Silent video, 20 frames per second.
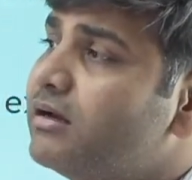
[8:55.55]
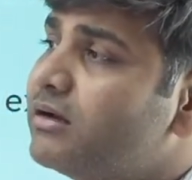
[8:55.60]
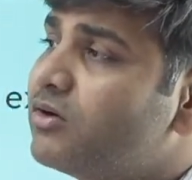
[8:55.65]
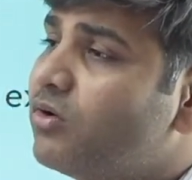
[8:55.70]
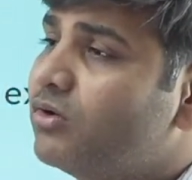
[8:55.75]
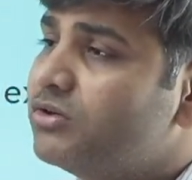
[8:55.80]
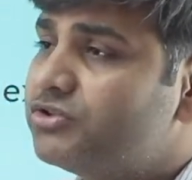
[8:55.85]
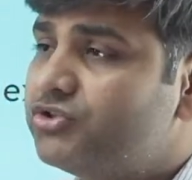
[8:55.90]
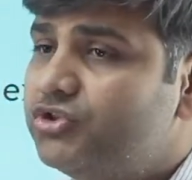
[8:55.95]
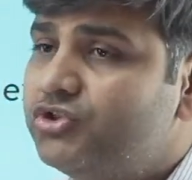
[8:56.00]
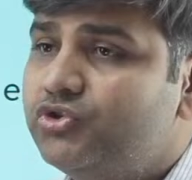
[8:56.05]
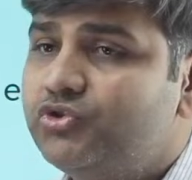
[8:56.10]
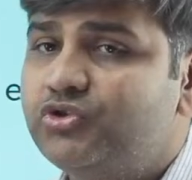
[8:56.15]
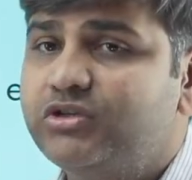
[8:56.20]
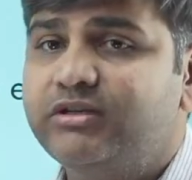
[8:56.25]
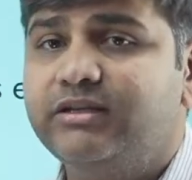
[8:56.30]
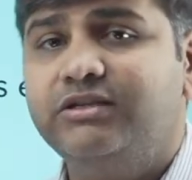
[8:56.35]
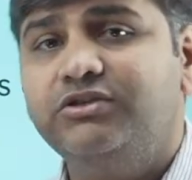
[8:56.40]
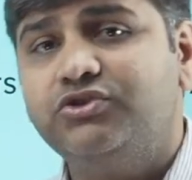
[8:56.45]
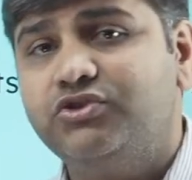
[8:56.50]

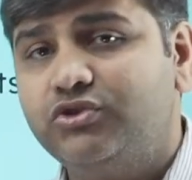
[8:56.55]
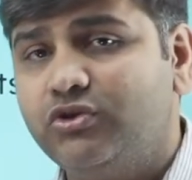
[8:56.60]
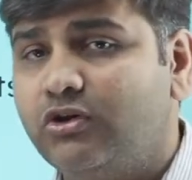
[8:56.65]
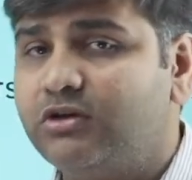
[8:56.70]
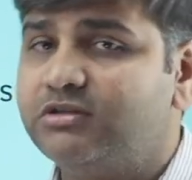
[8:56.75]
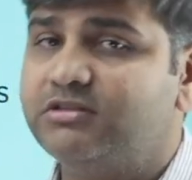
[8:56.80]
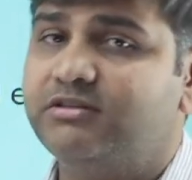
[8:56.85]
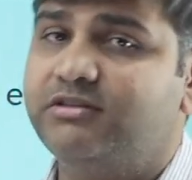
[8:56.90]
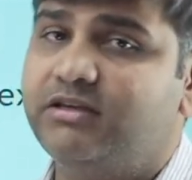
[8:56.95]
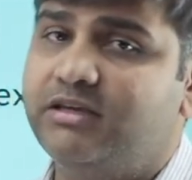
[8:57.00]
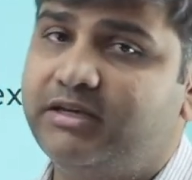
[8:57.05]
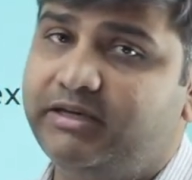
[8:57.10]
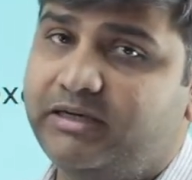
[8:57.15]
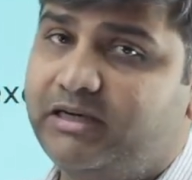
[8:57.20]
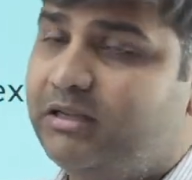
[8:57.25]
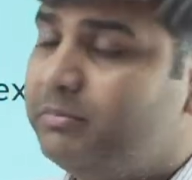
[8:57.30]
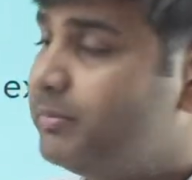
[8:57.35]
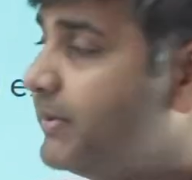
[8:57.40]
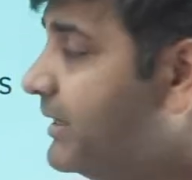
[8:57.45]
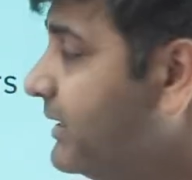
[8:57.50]
Constitution ensures their
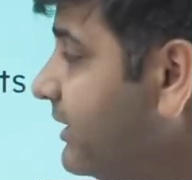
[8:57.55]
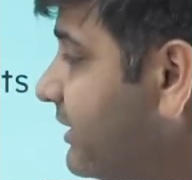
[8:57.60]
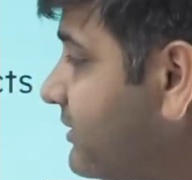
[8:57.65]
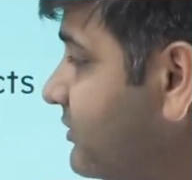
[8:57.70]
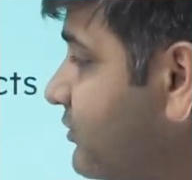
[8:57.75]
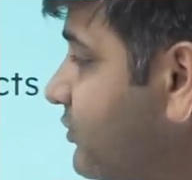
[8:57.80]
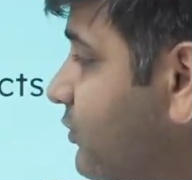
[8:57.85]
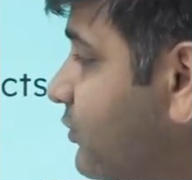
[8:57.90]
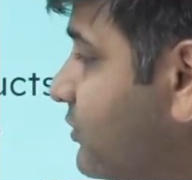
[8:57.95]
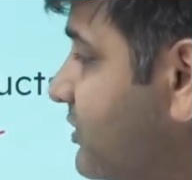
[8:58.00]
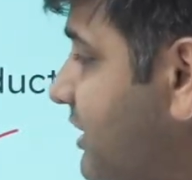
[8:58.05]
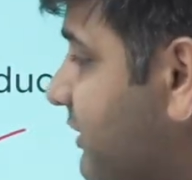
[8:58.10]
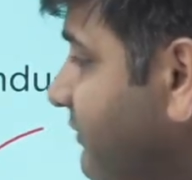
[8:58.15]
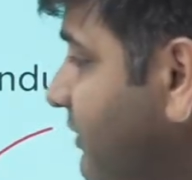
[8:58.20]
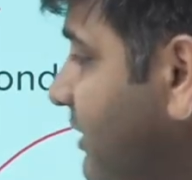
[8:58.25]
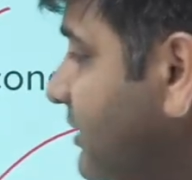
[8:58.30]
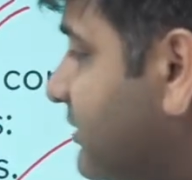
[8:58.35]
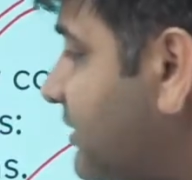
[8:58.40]
independence through several